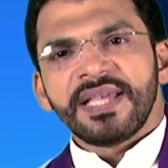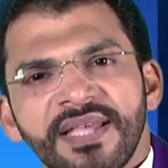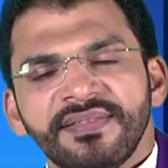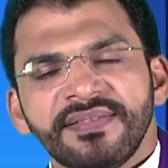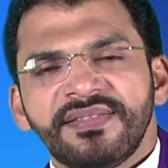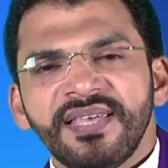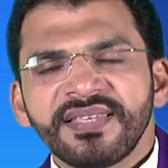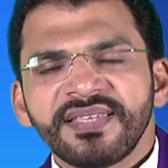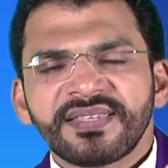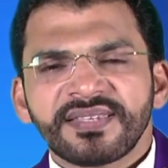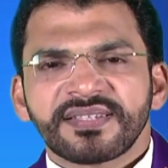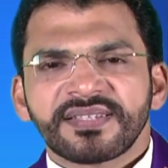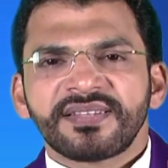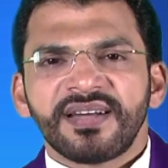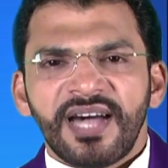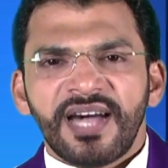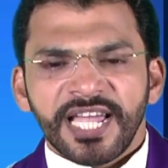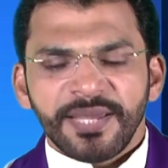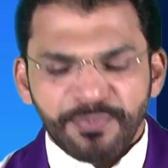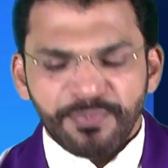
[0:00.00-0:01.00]
This
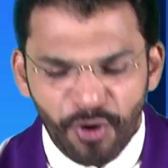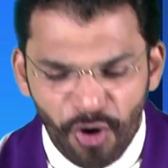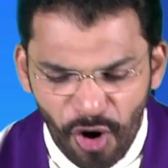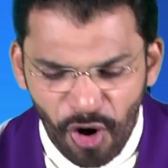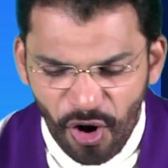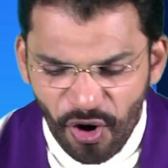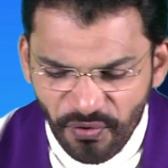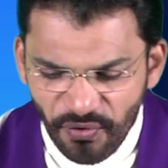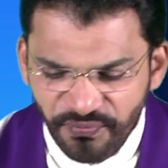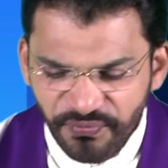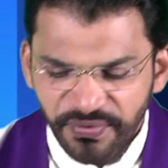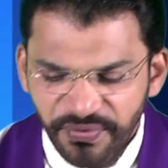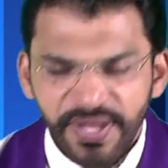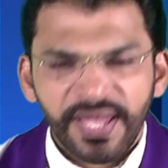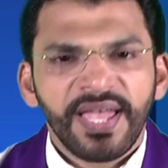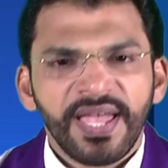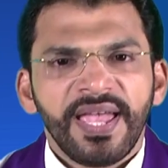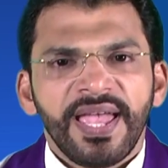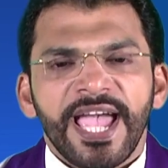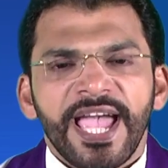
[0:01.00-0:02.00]
type of
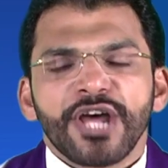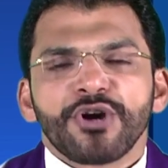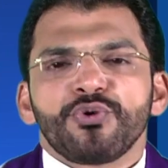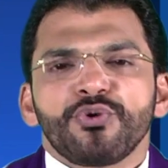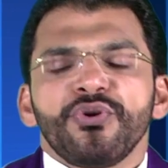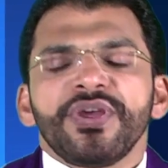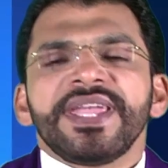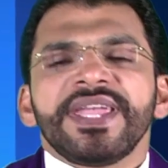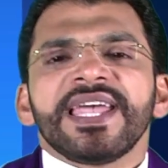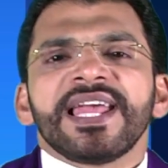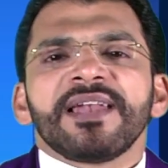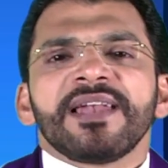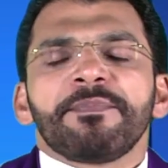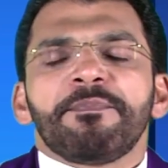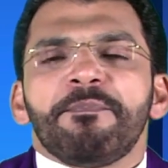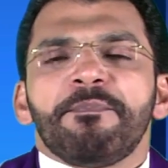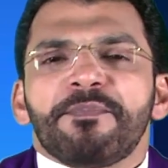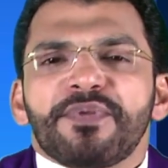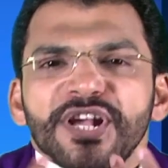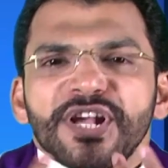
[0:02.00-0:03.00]
a real
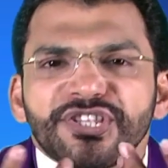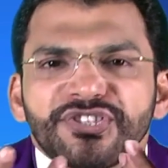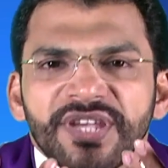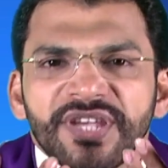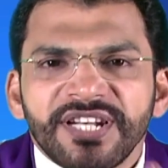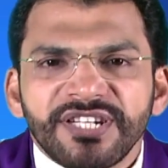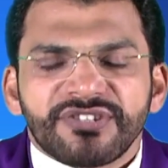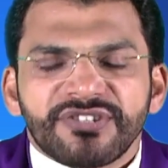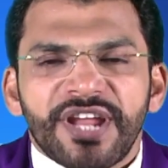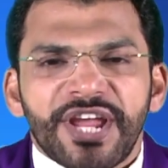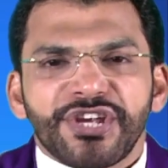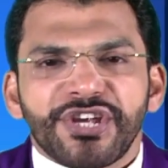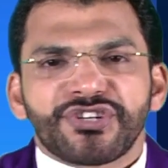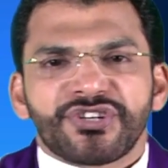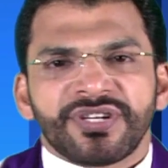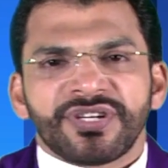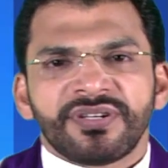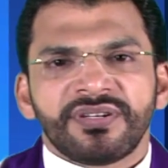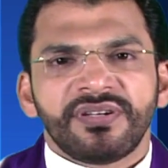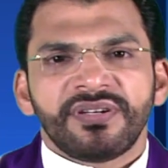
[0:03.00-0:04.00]

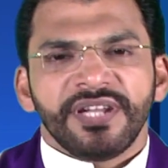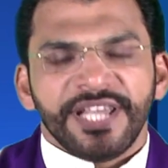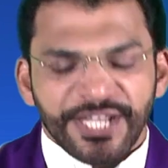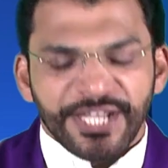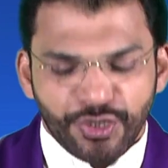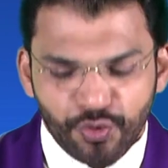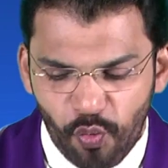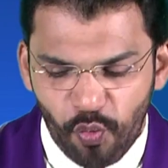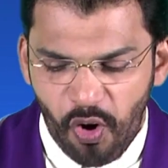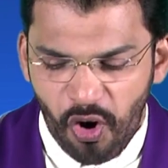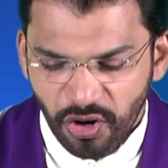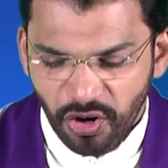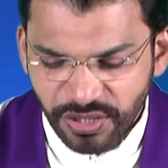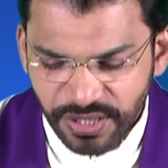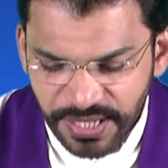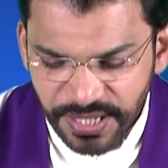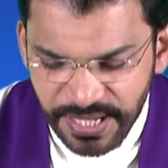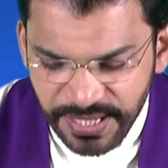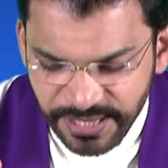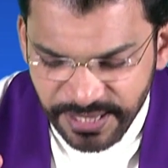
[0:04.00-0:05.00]
presentation is
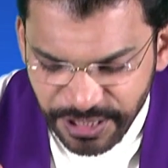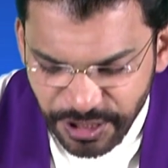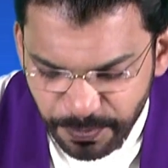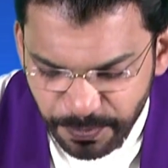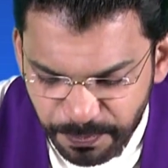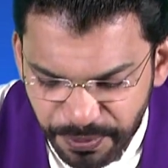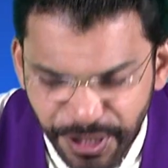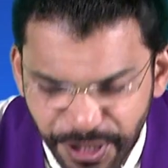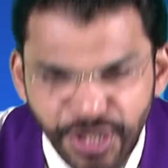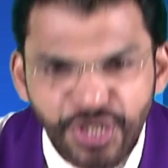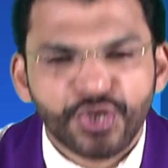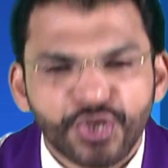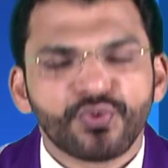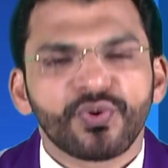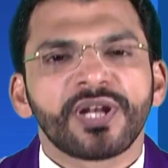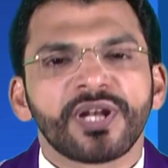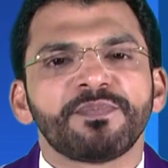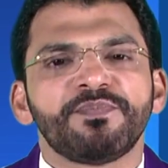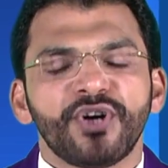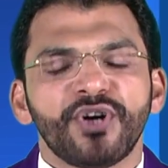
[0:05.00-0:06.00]
what the
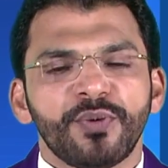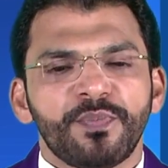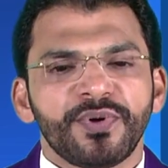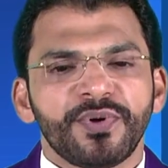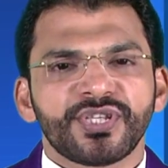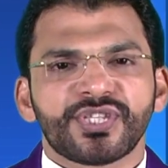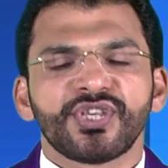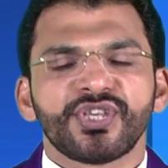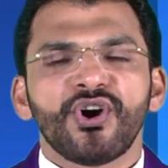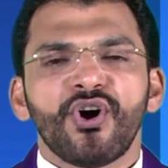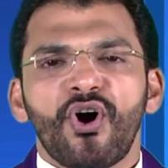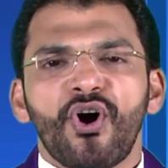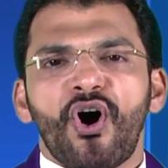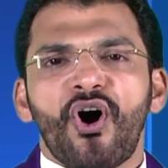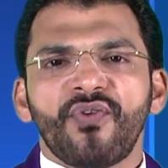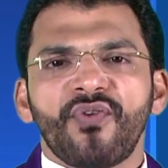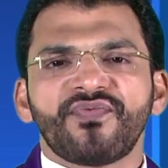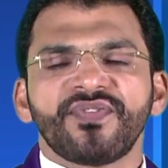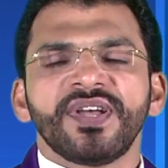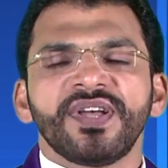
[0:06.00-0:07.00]
spiritual purpose
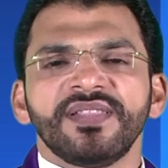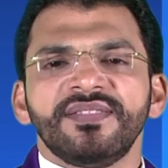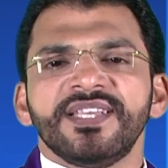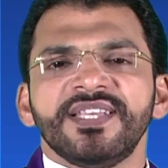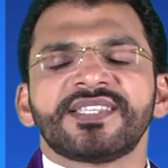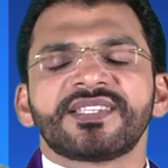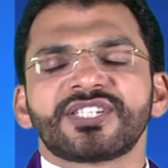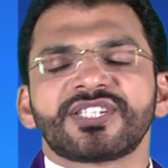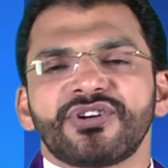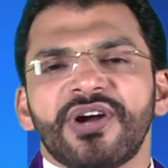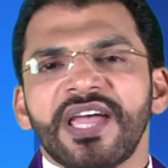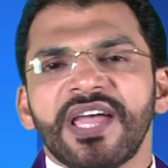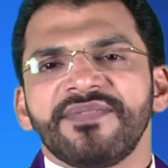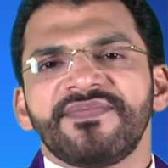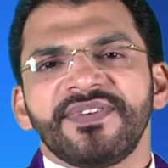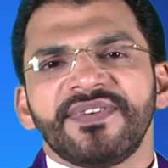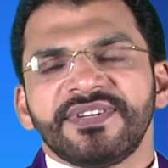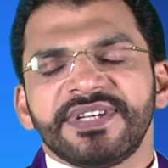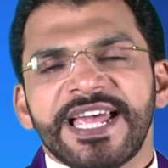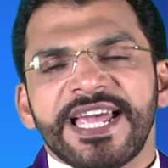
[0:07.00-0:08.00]
of this
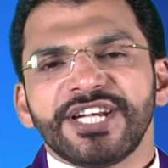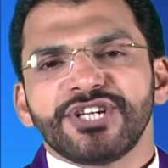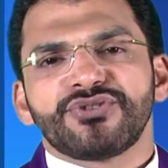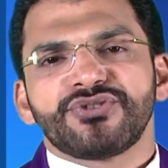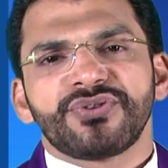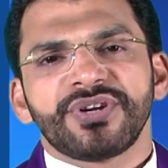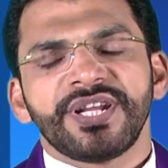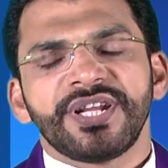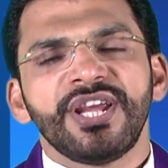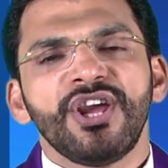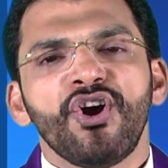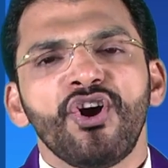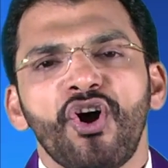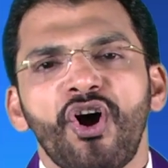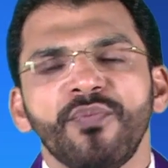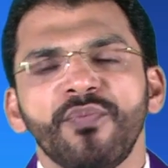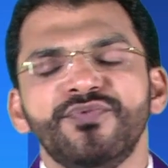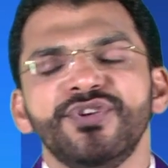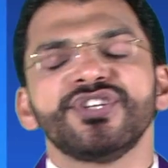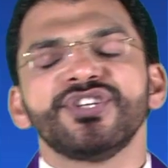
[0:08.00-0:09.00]
triumphant entry
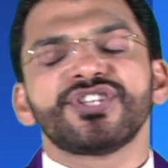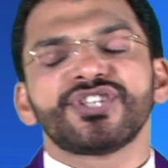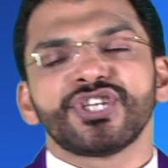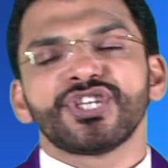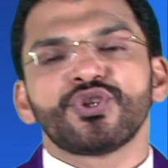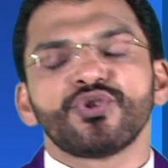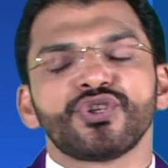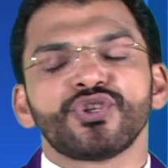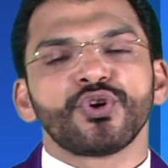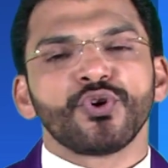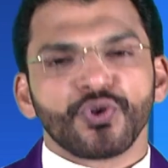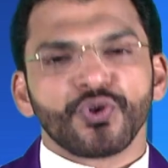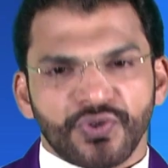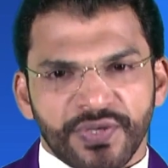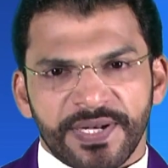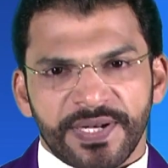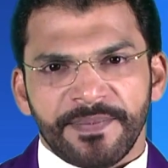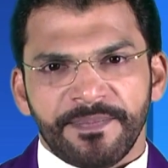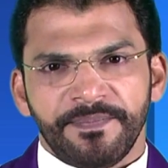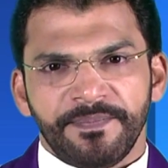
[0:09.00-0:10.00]
of Jesus into
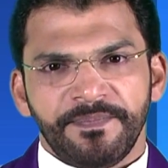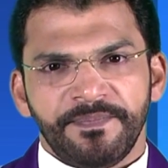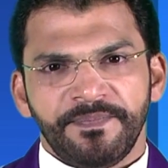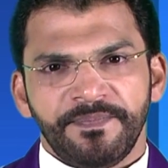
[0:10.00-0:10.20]
Jerusalem.